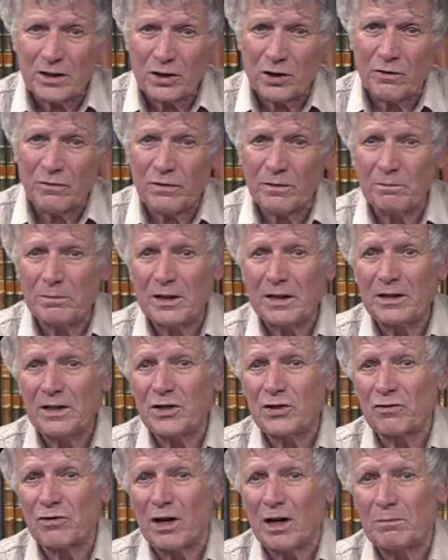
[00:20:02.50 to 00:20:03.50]
has often been
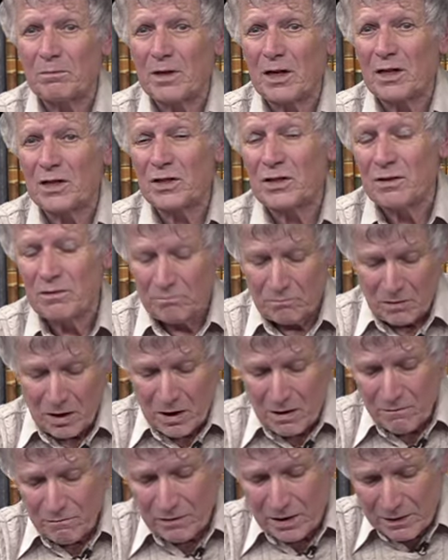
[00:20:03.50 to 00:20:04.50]
described as
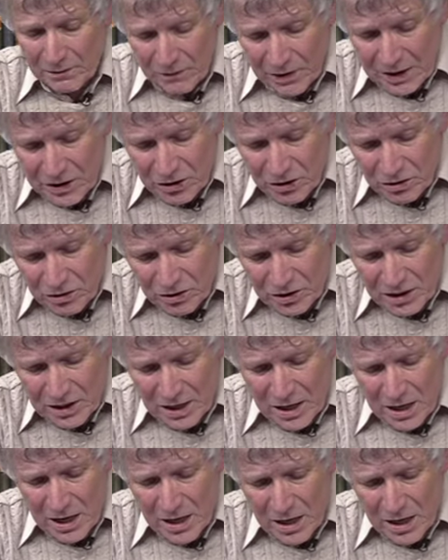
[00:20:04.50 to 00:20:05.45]
vivacious,